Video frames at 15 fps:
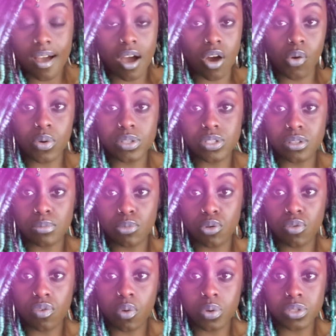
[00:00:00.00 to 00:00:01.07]
always on the
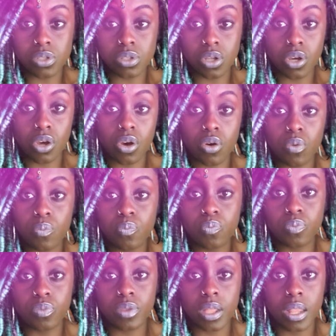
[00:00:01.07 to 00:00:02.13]
move, always on the go.
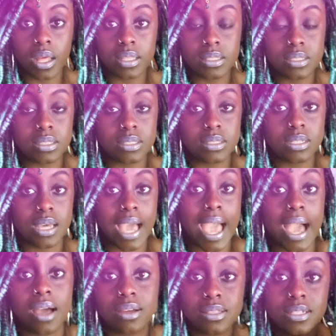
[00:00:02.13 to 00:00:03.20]
They like to
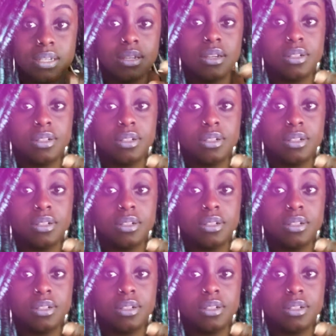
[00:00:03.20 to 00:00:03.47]
act.